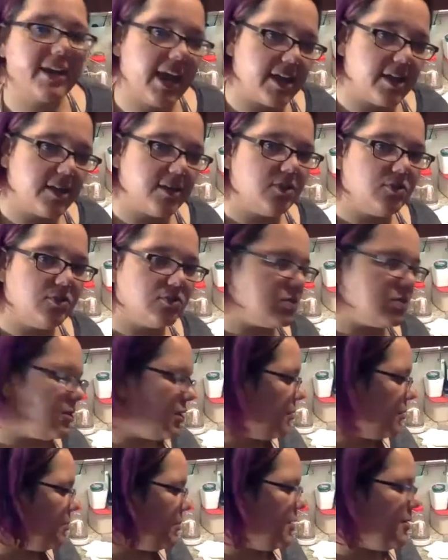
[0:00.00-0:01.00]
can use
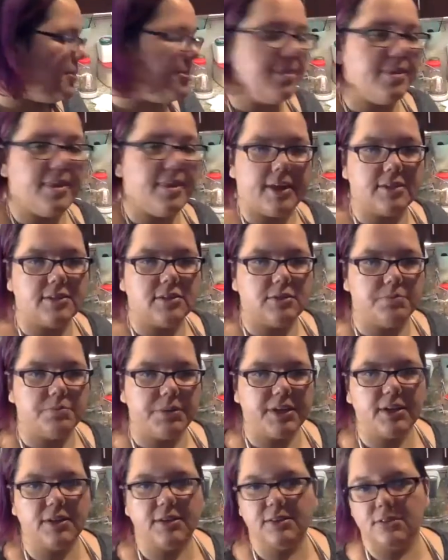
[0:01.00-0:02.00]
them in this
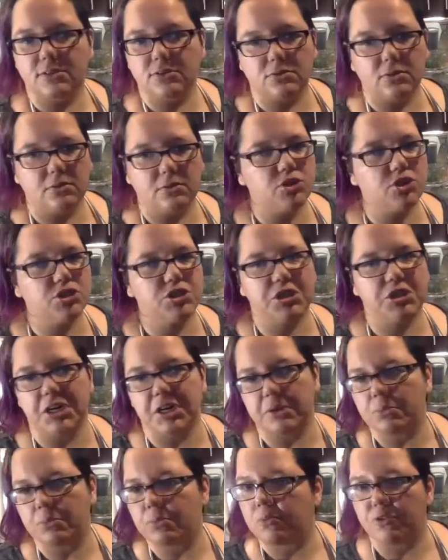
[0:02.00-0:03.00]
because I'm just
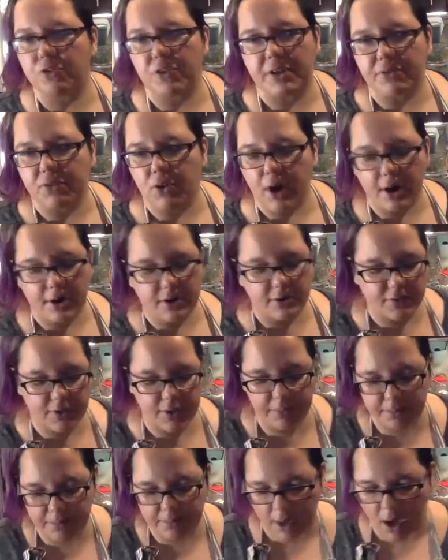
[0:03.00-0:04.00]
getting flavor out of
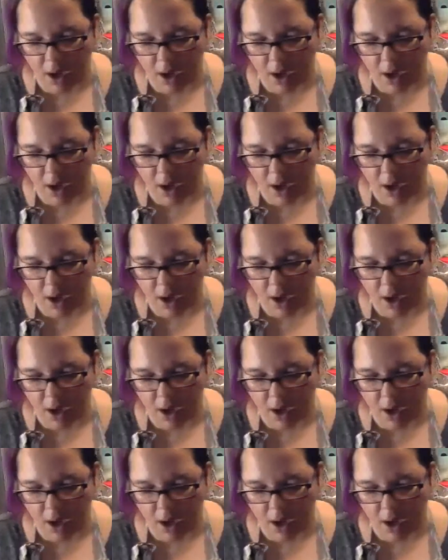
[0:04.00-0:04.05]
them.